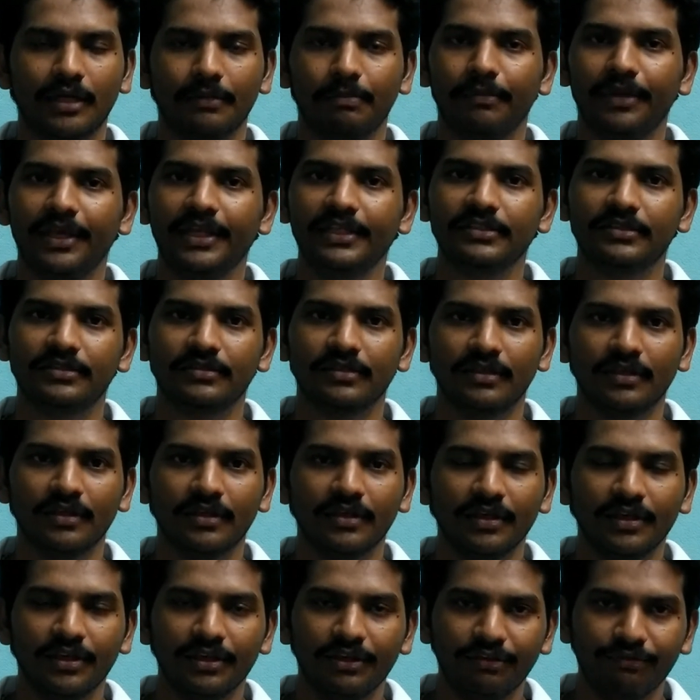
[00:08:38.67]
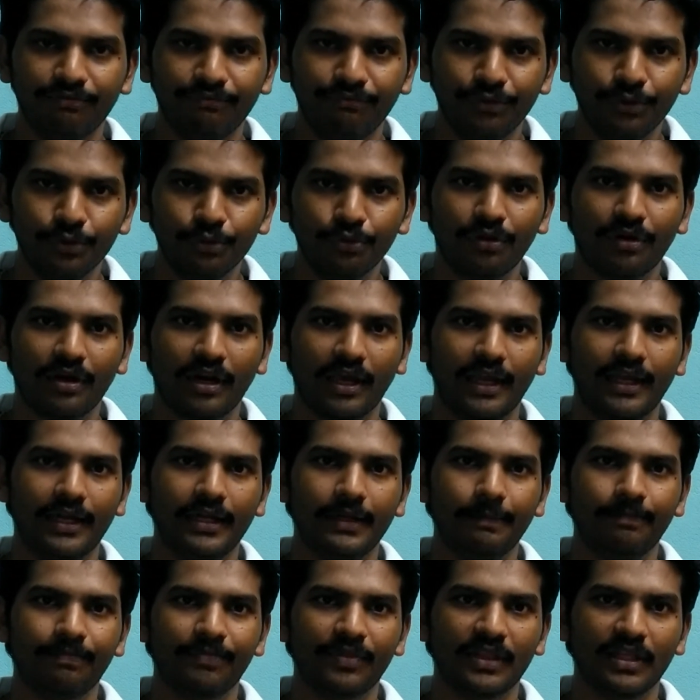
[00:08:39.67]
That means if you
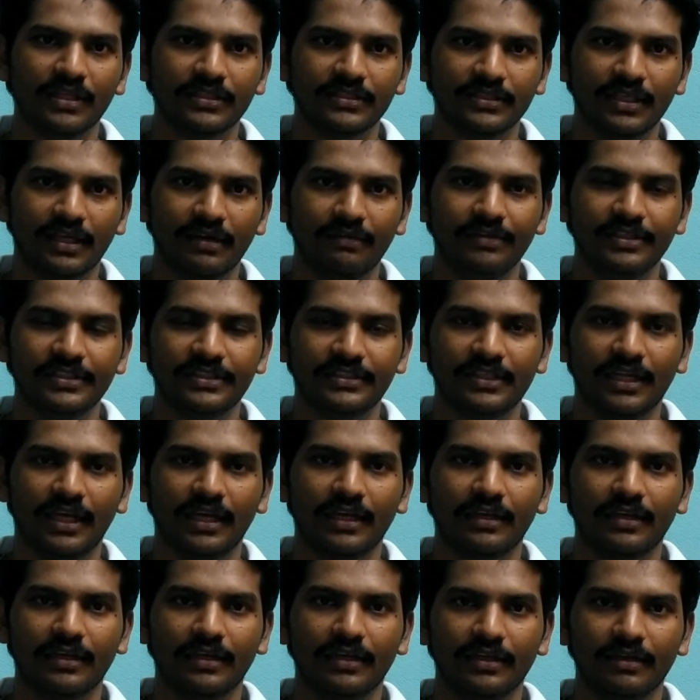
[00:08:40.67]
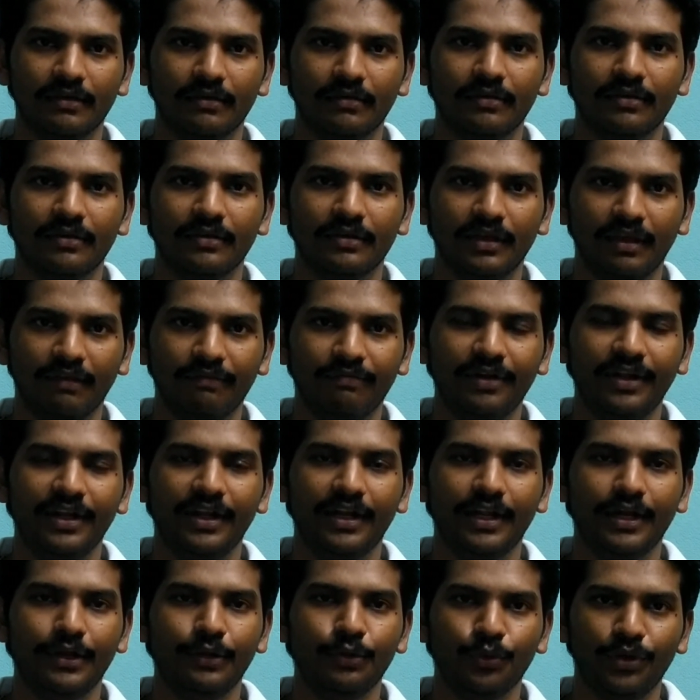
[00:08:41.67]
drain the service tank
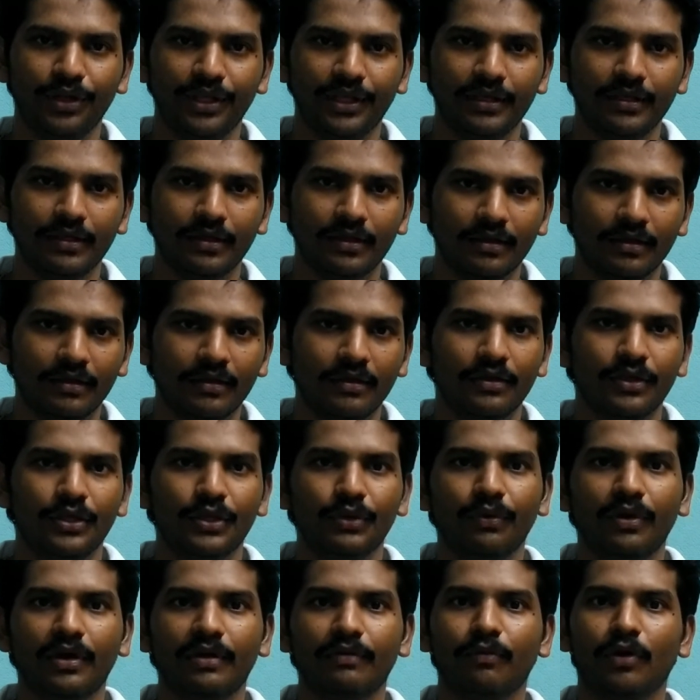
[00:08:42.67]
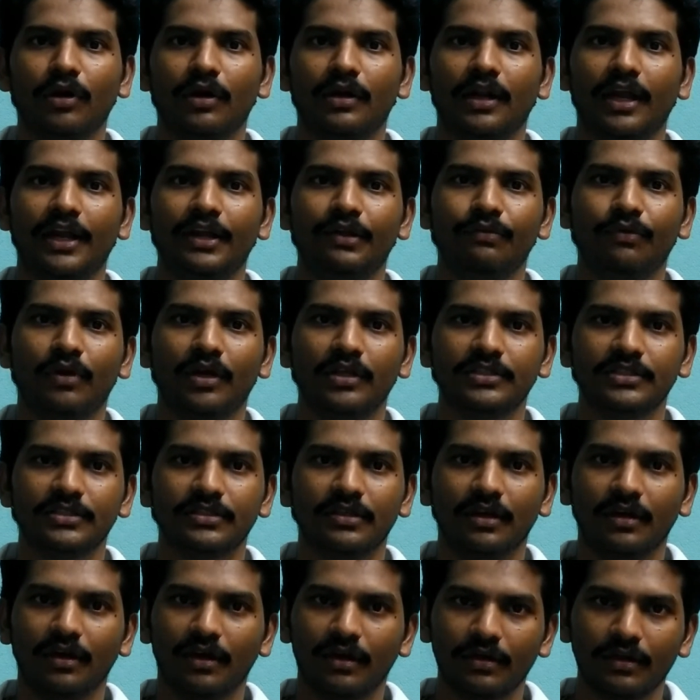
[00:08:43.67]
every day during your night watch
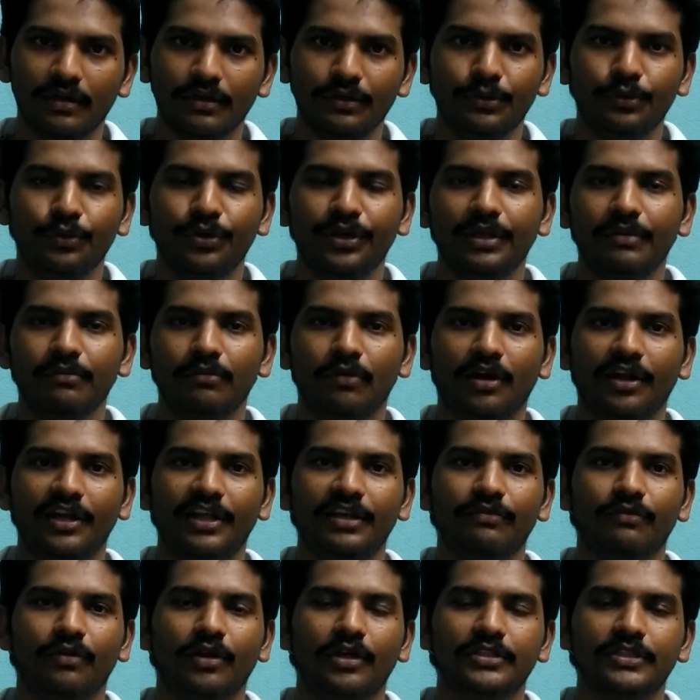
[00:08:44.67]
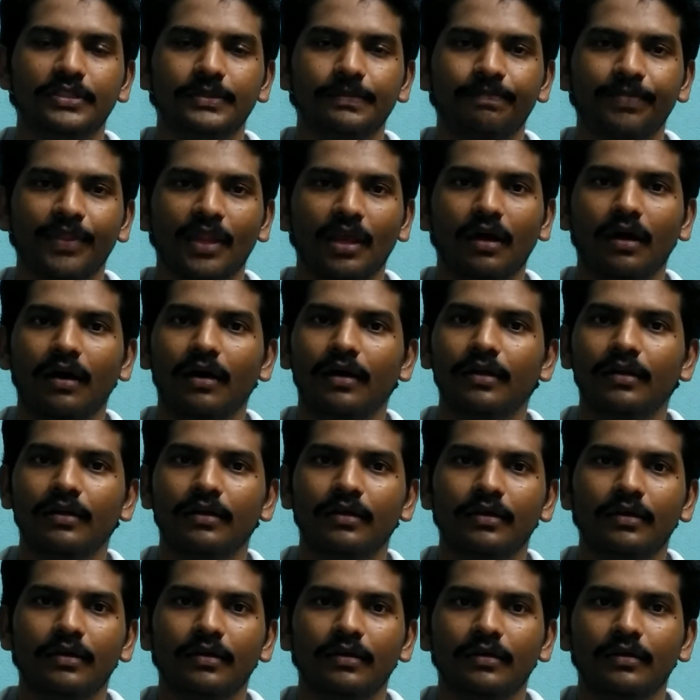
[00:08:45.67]
or during morning watch,
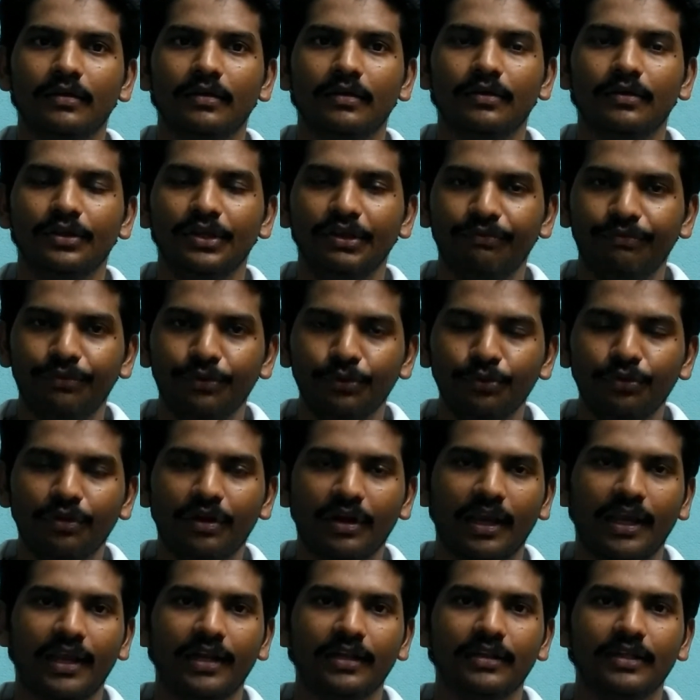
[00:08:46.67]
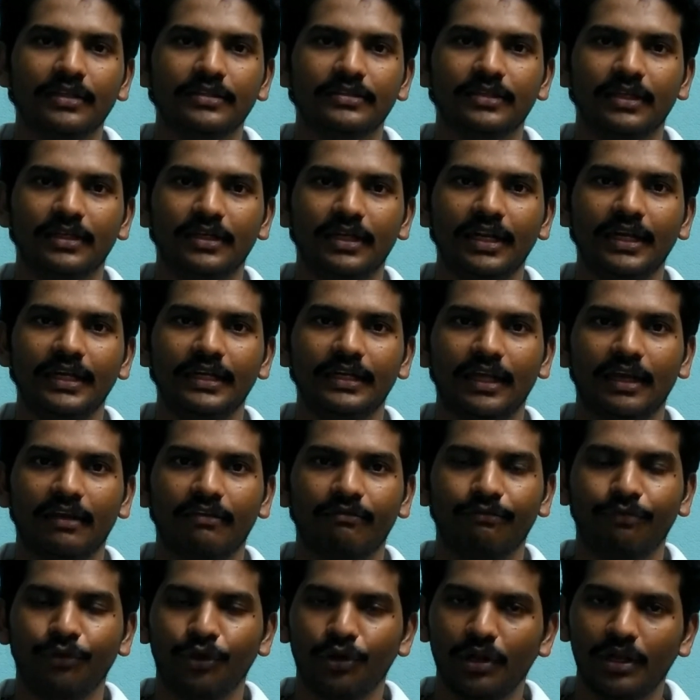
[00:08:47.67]
or if you drain the settling
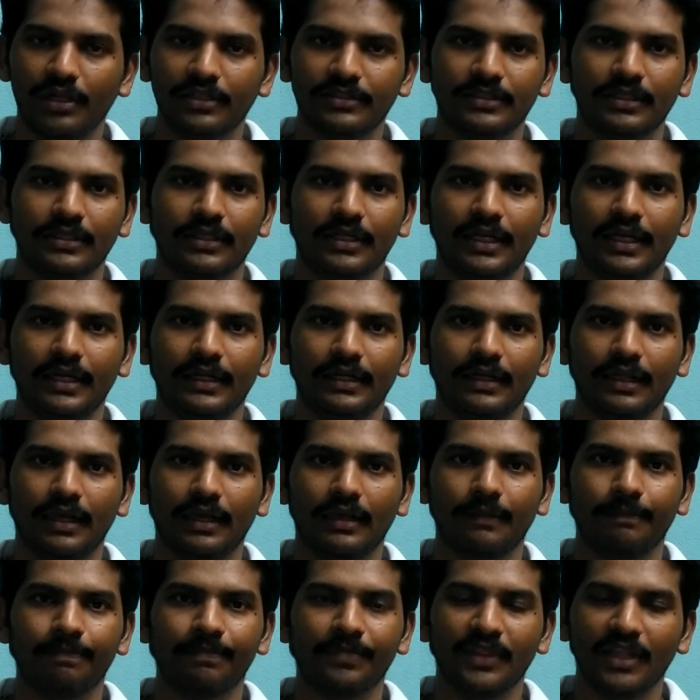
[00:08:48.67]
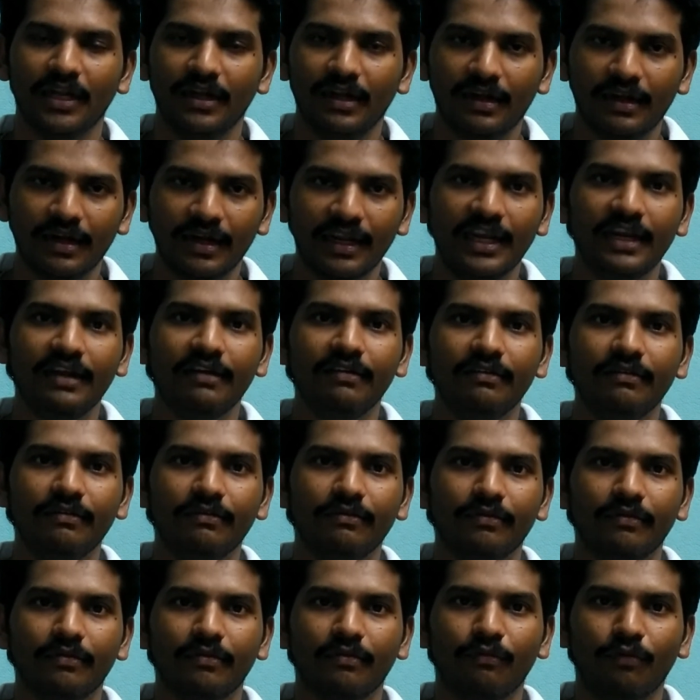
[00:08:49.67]
tank, fuel oil settling tank, the
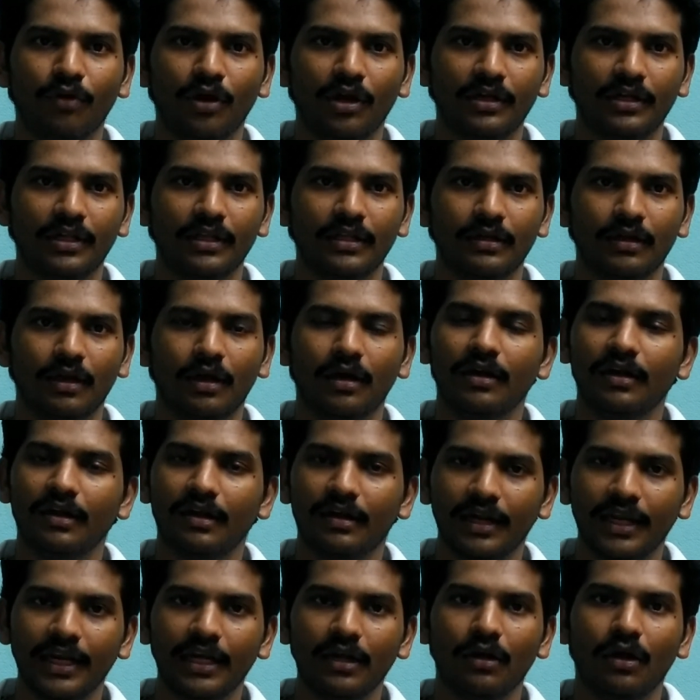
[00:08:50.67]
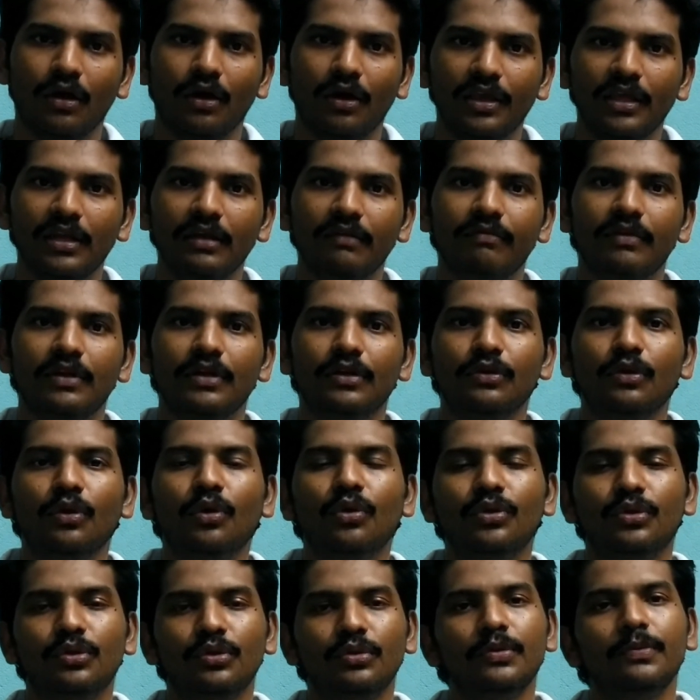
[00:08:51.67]
drain water or drain oil will
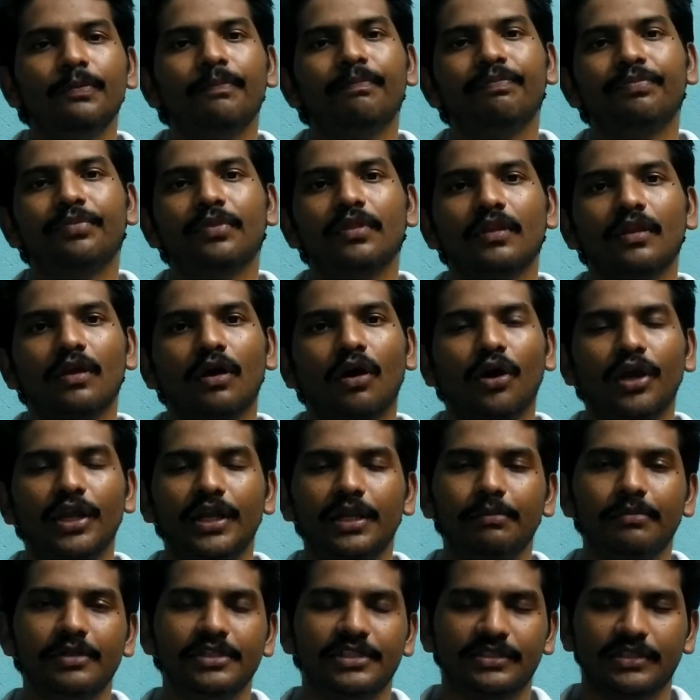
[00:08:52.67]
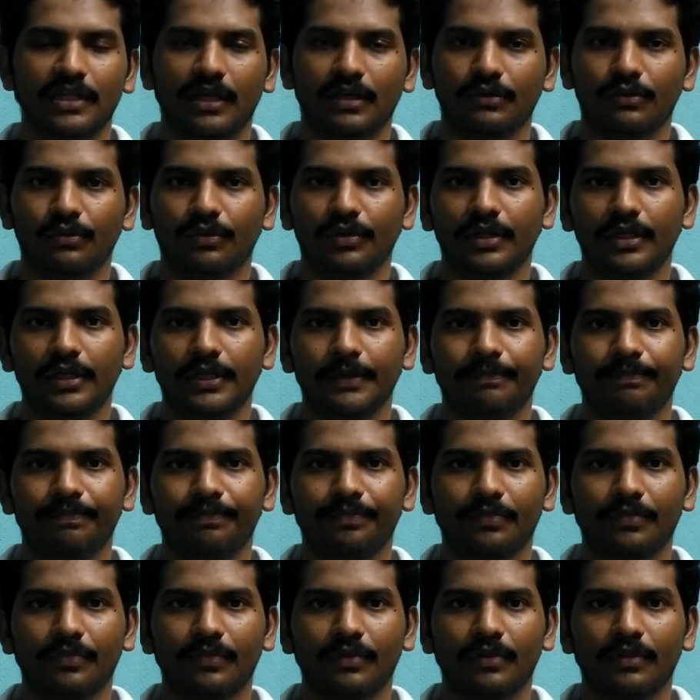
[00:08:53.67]
go to oily bilge tank only.
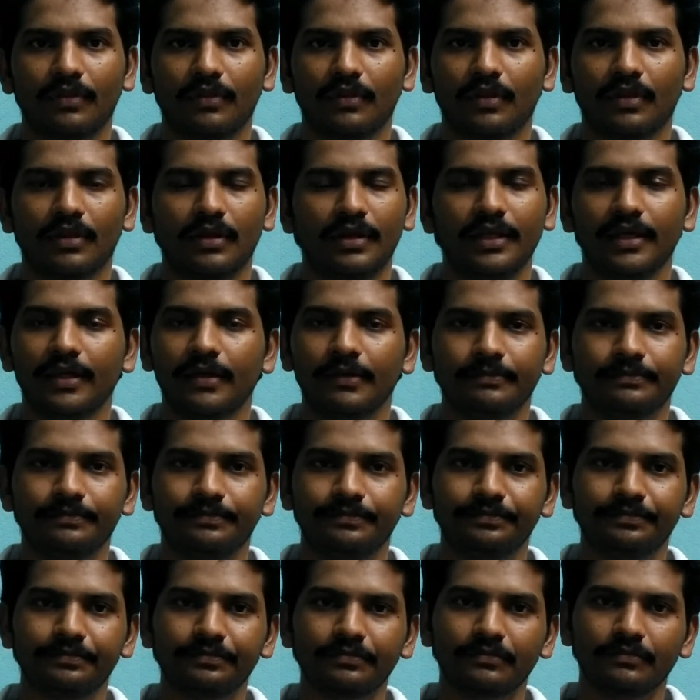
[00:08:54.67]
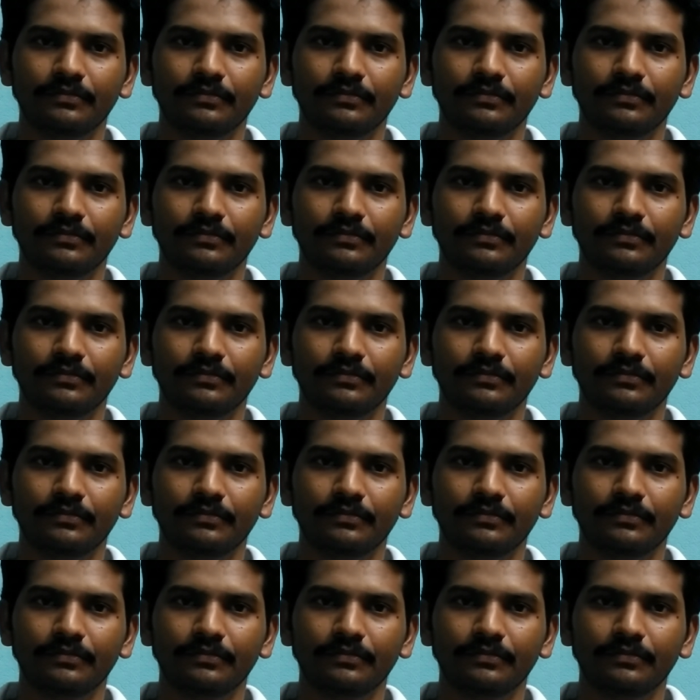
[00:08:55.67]
Clear?